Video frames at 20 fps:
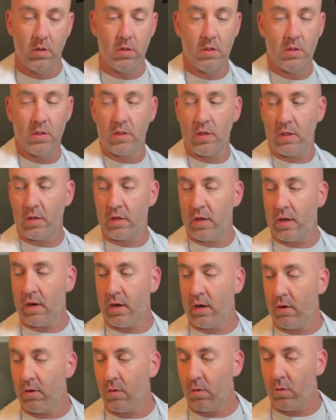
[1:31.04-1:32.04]
Set that
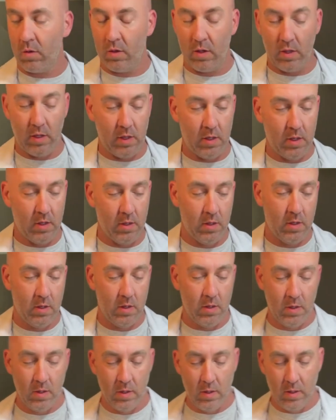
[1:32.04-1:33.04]
out of the way.
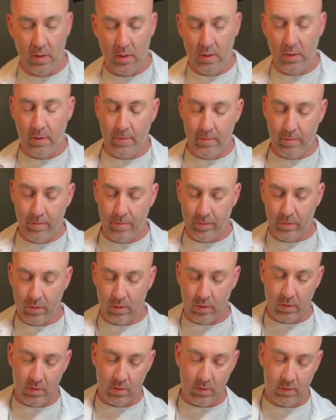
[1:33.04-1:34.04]

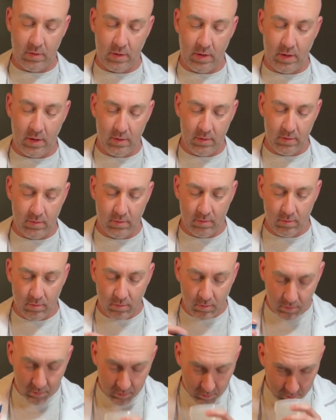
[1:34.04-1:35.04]
All right.
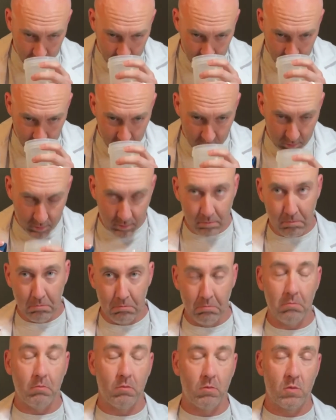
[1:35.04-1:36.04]

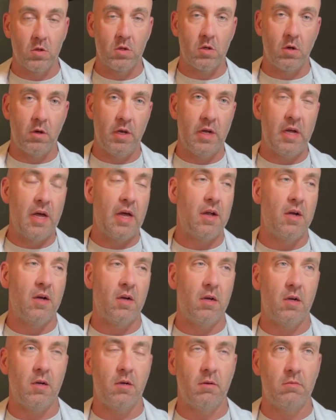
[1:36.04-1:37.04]
It's already got
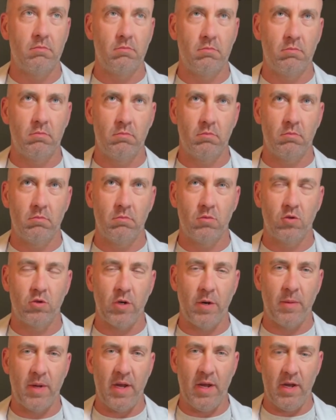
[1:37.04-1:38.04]
a
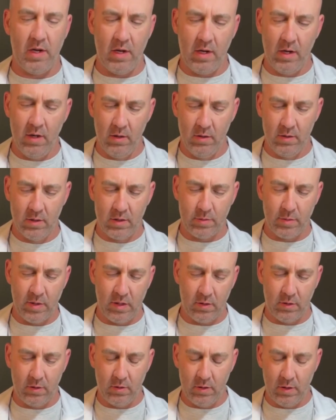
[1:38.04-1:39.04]
grape candy smell
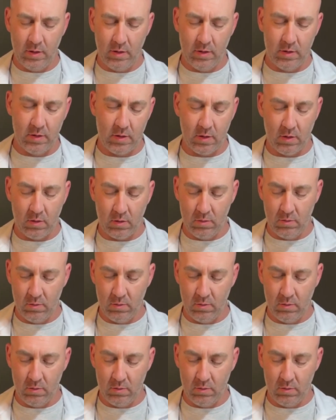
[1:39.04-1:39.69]
to it, so